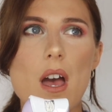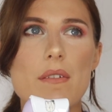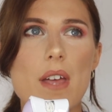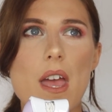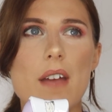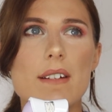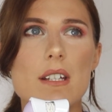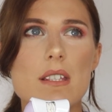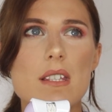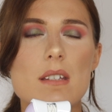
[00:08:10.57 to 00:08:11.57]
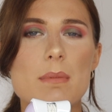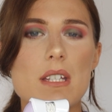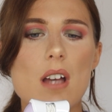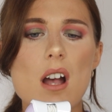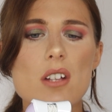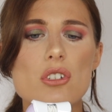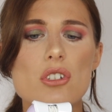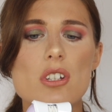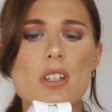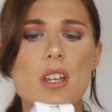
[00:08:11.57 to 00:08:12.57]
other areas to be
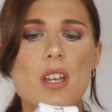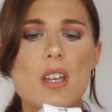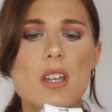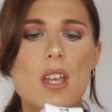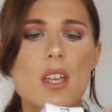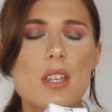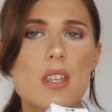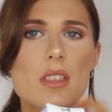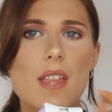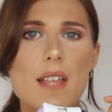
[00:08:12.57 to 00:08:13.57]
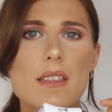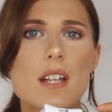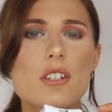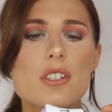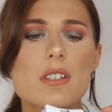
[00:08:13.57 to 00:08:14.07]
touched, that I